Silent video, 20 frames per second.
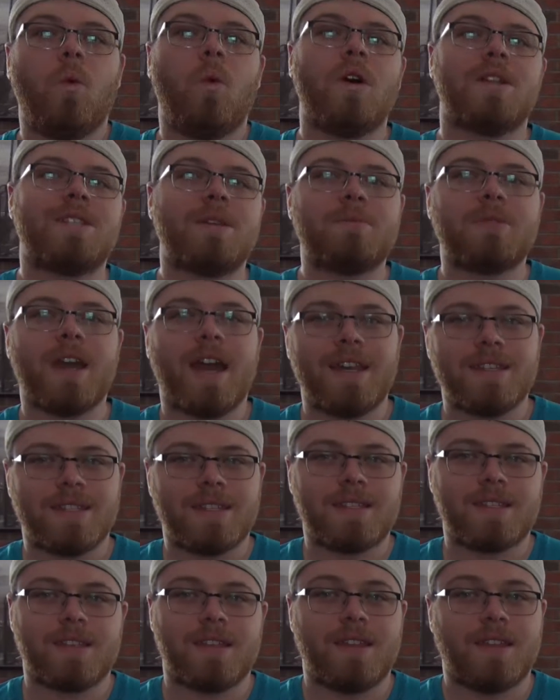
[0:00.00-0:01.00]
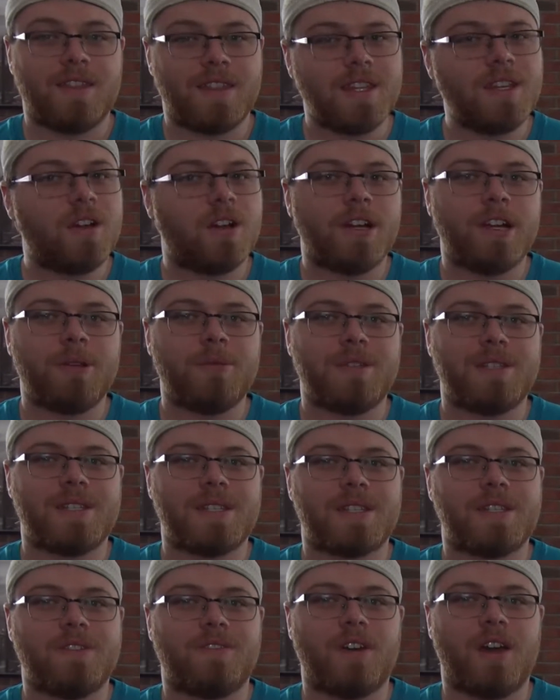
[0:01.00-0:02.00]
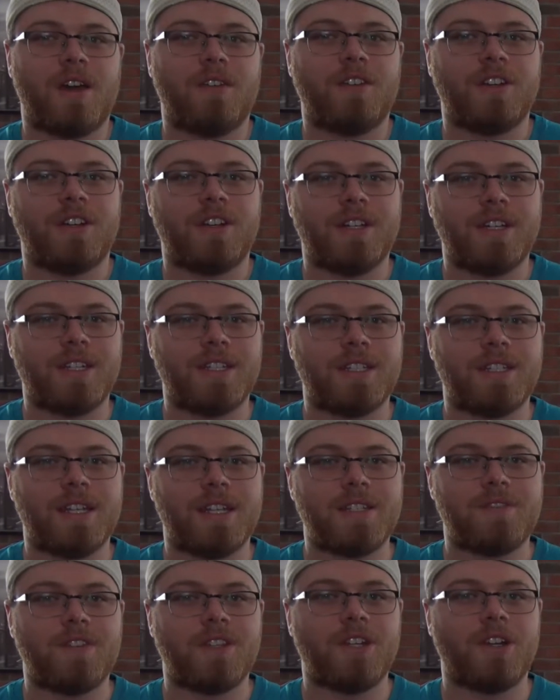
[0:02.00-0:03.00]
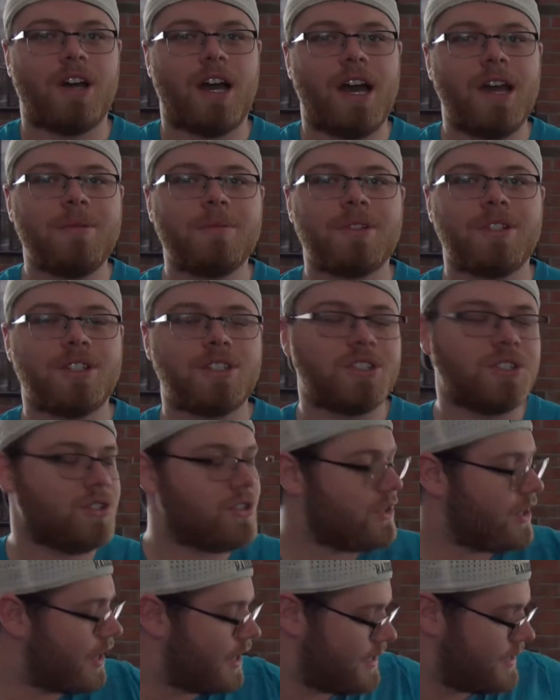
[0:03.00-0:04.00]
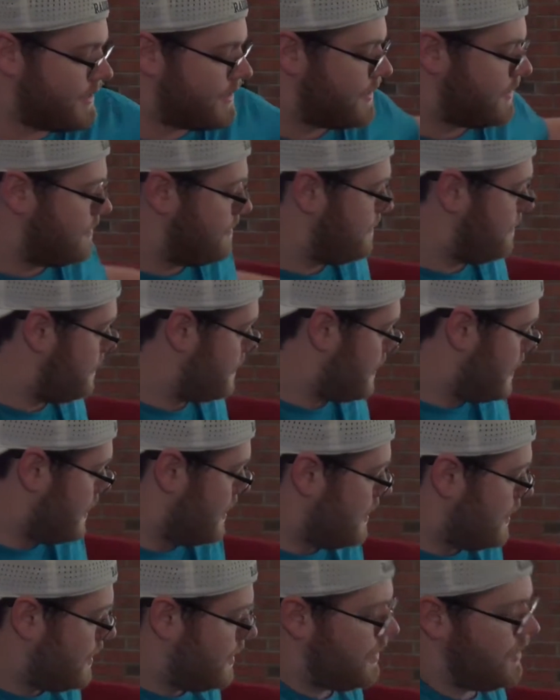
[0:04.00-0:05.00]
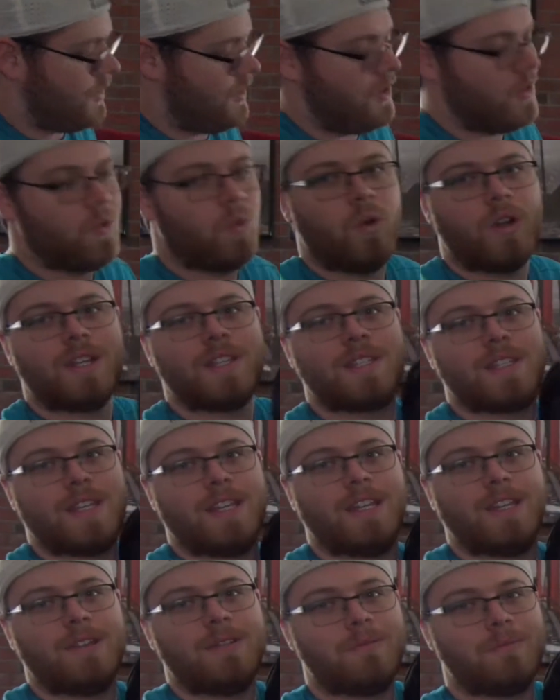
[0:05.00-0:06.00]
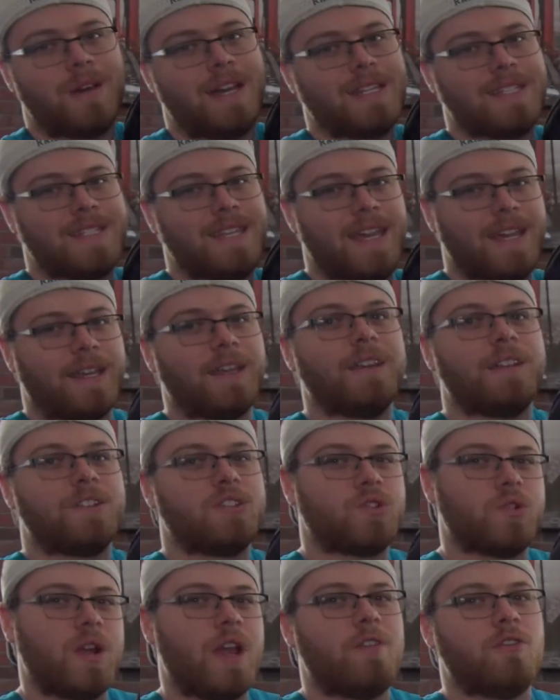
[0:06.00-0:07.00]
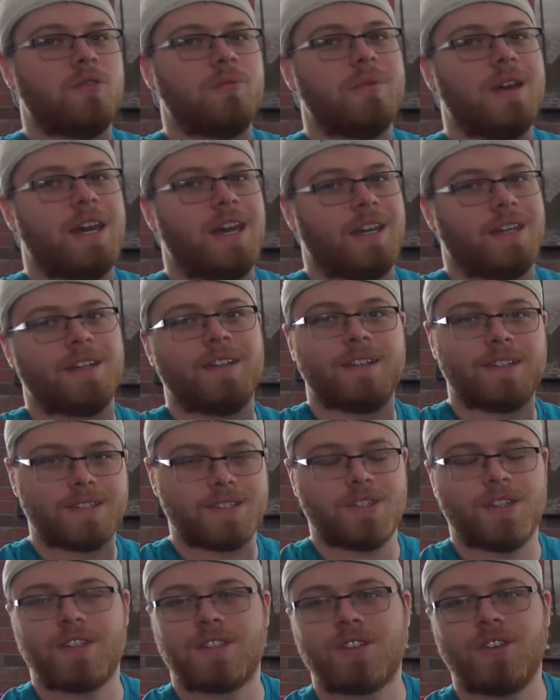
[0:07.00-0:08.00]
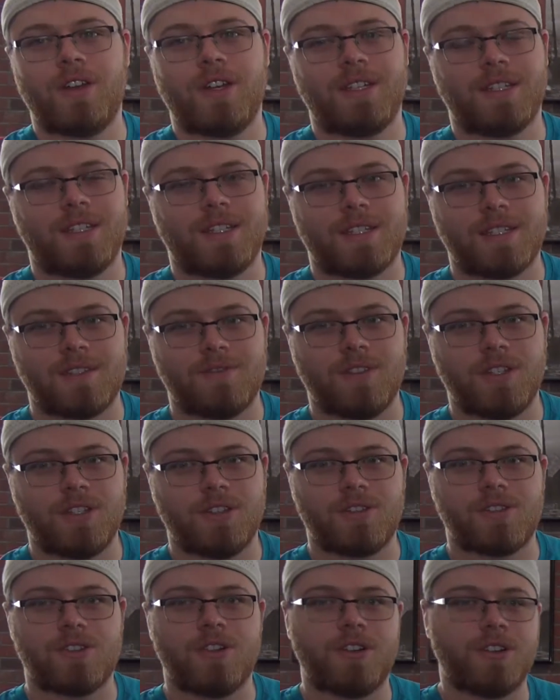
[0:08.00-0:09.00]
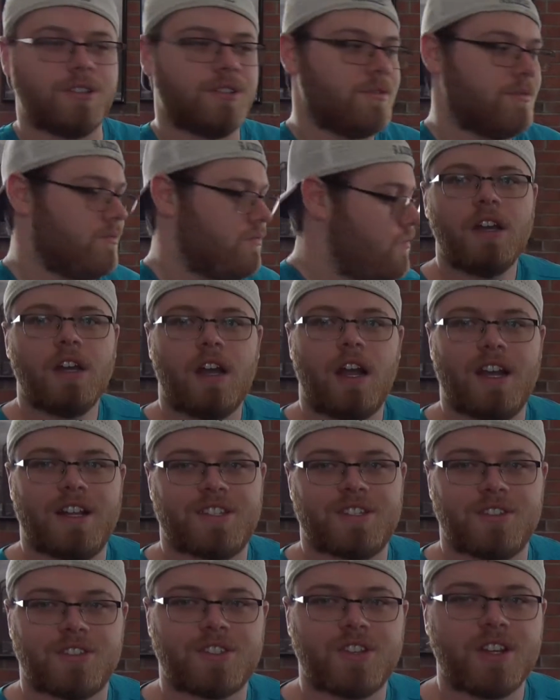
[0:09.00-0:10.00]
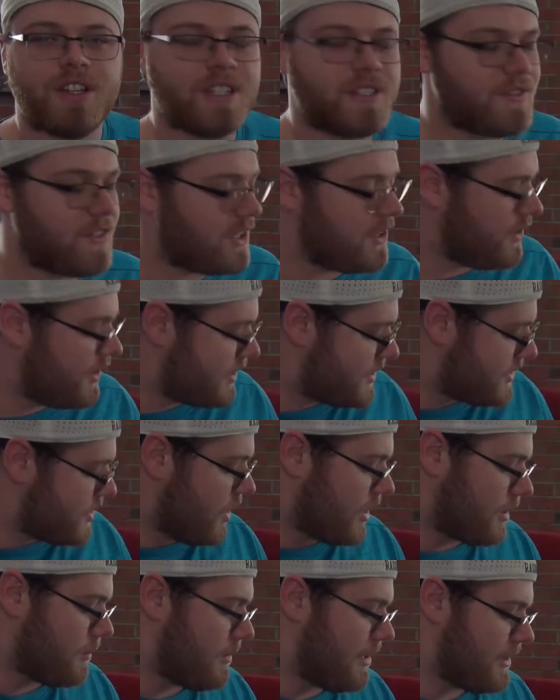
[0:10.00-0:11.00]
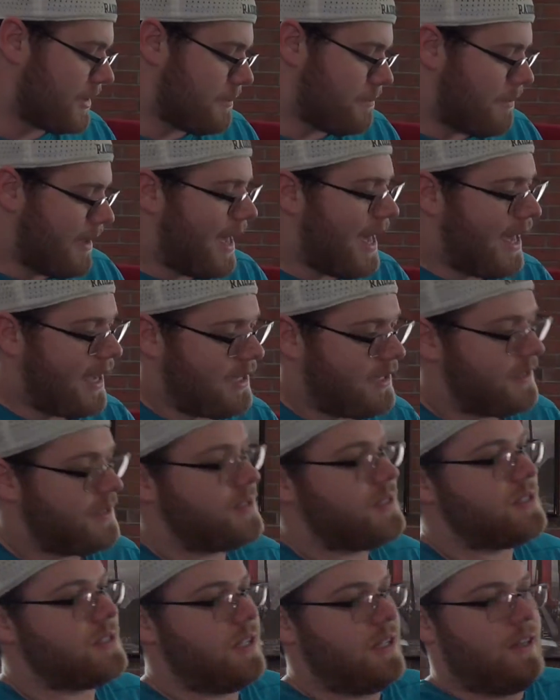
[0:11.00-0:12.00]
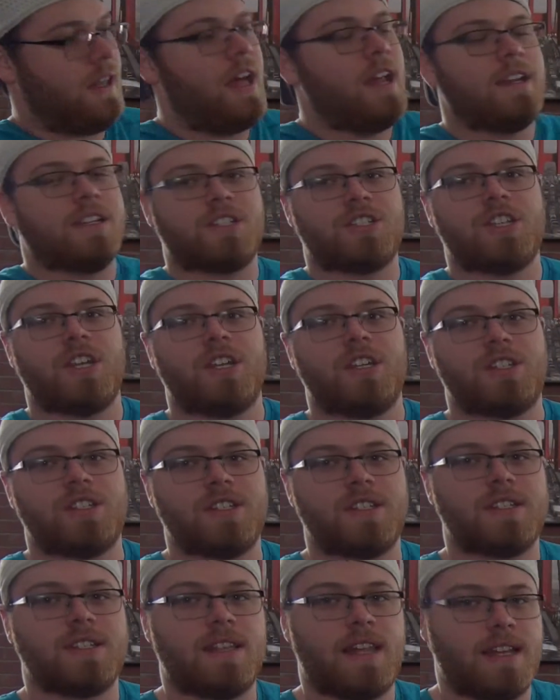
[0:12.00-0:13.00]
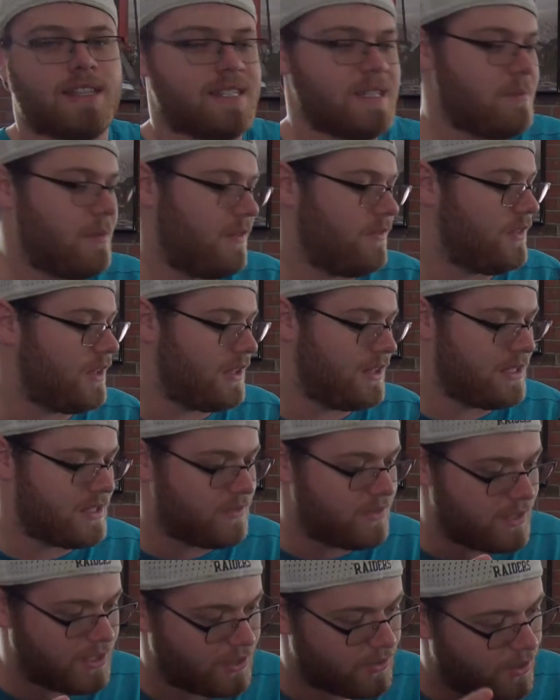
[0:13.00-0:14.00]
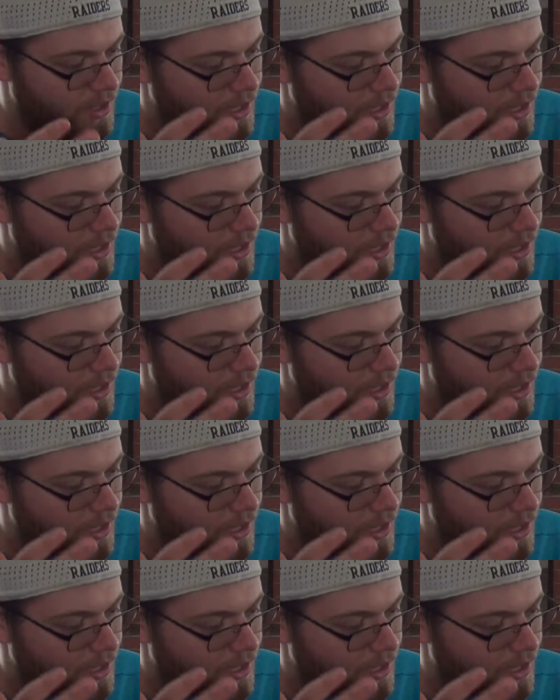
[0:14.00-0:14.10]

What's up guys, it's the rhuman65 here, and in today's video I'm going to show you guys what is in my tech travel bag. So let's go ahead and get this video started. Alright, so to start this video, let's talk about the bag, because a lot has changed since the last time I've done this video.